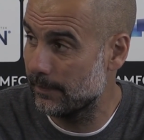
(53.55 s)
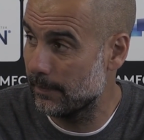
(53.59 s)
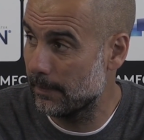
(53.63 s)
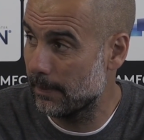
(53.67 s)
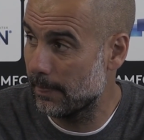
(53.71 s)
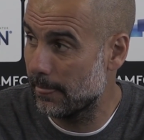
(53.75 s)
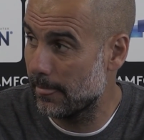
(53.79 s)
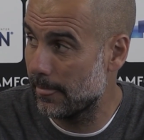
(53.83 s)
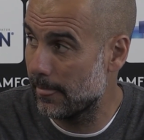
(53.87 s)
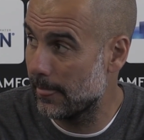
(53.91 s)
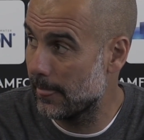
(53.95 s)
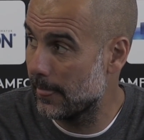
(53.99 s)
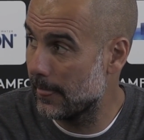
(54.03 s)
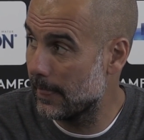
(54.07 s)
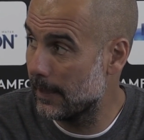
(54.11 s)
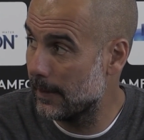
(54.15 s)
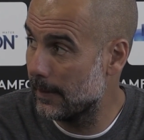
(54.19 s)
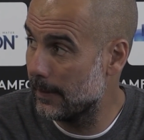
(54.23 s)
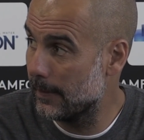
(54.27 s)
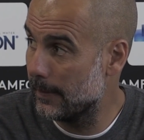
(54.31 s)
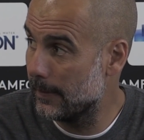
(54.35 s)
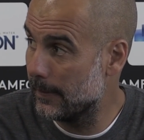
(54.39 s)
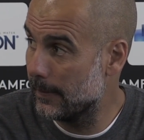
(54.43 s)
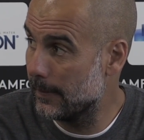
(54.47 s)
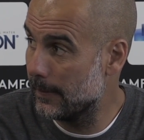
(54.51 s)
You
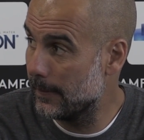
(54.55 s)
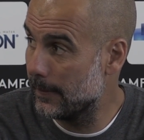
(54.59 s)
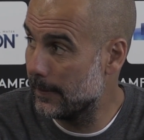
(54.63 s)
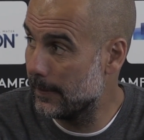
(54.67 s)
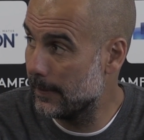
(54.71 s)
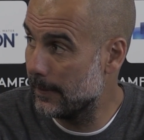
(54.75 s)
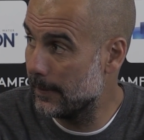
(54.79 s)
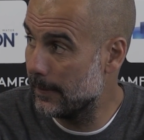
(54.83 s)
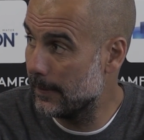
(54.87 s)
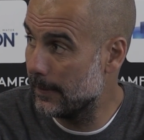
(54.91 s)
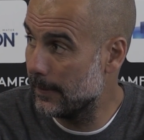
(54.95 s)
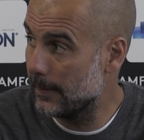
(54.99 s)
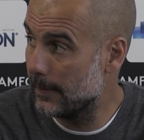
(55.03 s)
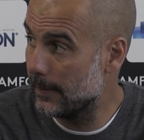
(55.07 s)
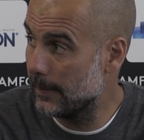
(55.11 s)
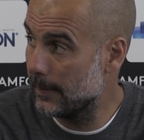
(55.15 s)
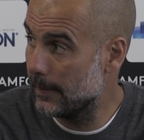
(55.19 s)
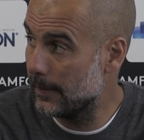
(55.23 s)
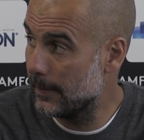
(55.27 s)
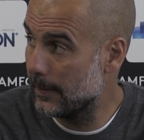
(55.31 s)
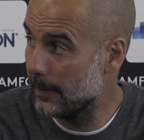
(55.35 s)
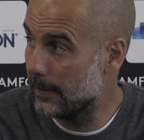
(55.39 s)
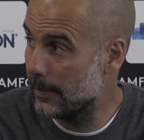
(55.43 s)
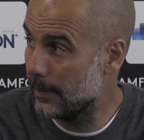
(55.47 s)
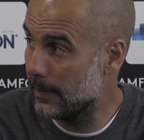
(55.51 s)
mentioned that
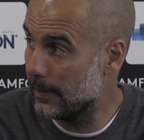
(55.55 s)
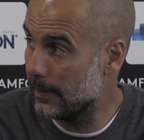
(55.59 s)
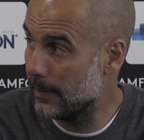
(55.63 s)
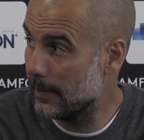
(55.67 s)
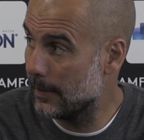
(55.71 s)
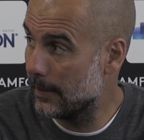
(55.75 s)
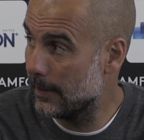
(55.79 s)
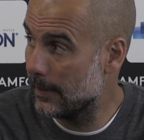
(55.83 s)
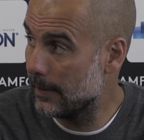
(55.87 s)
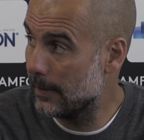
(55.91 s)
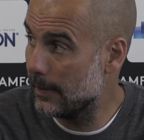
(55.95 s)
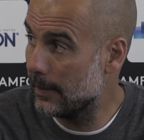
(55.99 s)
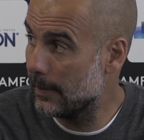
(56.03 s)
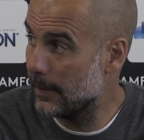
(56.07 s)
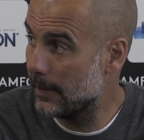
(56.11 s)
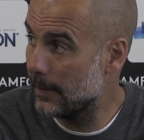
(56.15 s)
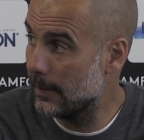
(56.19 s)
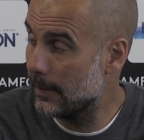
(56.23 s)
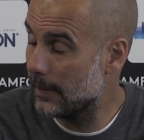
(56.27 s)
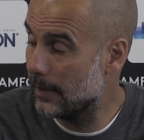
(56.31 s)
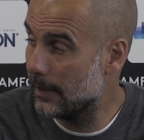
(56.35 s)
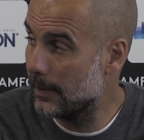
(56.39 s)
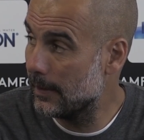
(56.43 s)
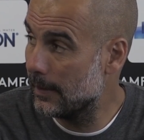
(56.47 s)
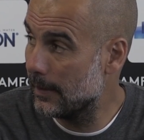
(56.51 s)
physically uh,
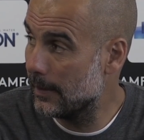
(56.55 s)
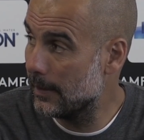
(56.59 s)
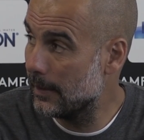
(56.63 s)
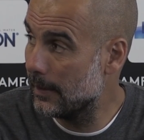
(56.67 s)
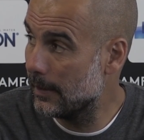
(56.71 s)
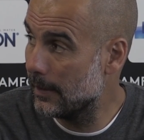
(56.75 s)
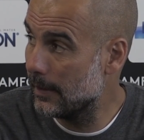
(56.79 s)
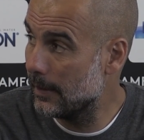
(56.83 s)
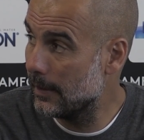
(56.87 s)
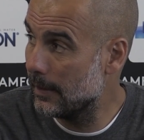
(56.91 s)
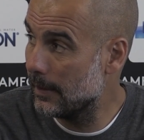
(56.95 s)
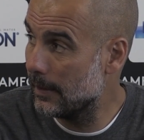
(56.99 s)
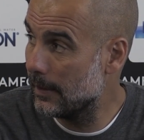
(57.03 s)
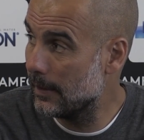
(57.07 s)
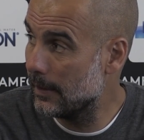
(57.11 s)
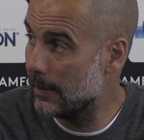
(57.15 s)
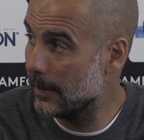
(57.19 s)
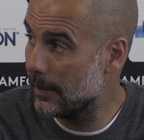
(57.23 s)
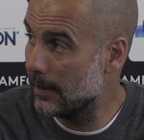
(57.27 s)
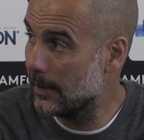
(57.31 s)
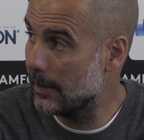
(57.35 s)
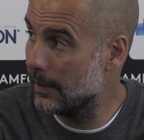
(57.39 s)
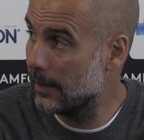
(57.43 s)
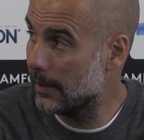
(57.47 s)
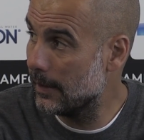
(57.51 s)
the squad was in really
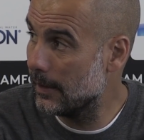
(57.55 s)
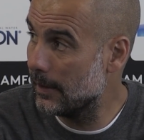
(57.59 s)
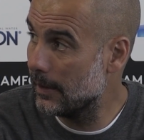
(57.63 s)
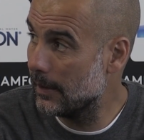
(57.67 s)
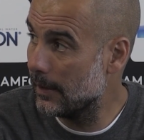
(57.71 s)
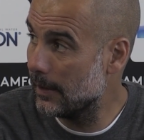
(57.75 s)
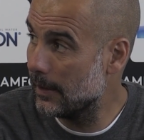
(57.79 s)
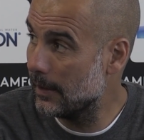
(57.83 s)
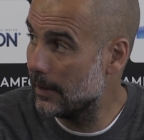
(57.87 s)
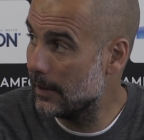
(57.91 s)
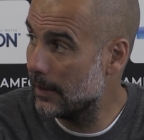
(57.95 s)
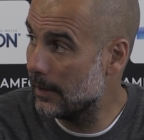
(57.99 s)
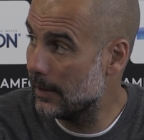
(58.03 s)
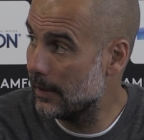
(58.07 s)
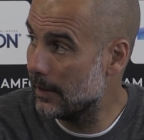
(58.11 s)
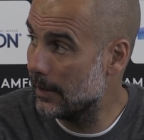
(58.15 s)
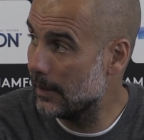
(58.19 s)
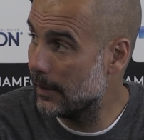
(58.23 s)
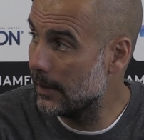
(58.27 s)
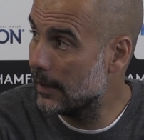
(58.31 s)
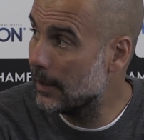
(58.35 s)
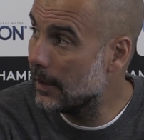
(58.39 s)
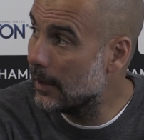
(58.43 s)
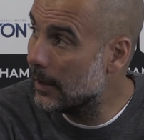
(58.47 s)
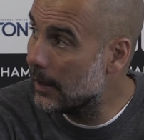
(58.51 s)
good shape going for
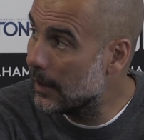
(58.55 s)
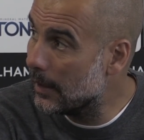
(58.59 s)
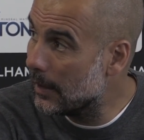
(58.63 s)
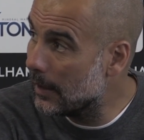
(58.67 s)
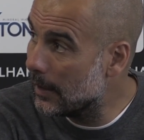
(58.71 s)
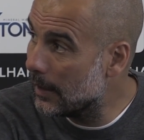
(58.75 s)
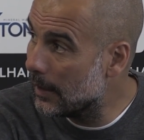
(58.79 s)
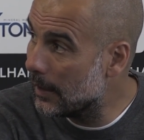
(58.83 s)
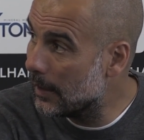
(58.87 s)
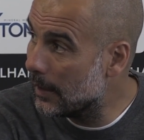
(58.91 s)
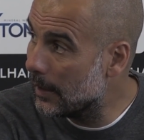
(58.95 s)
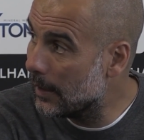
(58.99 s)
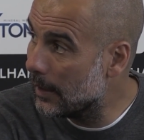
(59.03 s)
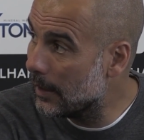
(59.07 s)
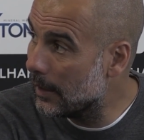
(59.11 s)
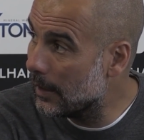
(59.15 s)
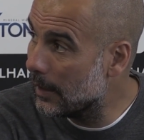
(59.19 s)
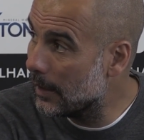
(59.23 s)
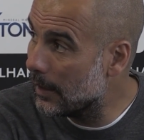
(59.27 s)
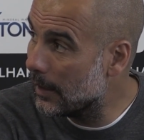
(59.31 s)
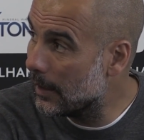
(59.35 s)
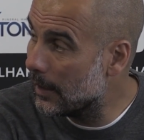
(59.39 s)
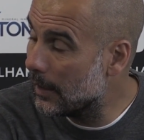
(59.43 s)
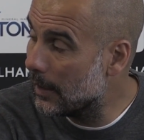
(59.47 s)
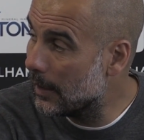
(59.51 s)
the four trophies.
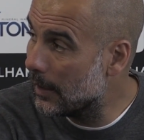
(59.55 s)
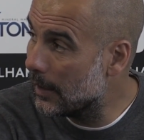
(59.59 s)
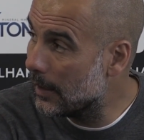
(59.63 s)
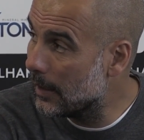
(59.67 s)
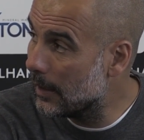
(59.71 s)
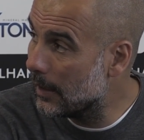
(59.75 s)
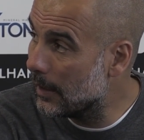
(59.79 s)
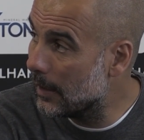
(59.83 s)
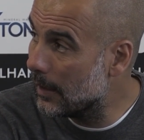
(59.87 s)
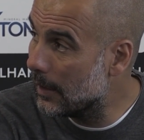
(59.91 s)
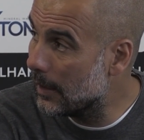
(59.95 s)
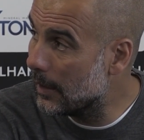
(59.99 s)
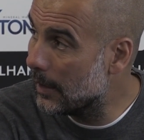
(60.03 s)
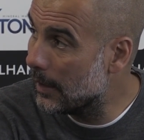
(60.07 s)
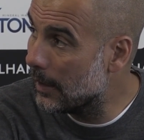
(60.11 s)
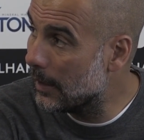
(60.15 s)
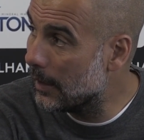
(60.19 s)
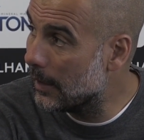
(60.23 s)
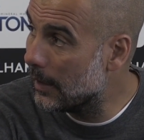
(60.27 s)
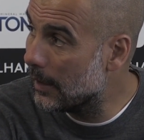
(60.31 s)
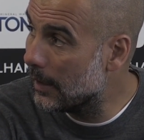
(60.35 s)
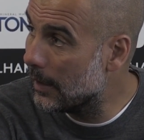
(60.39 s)
What about mentally?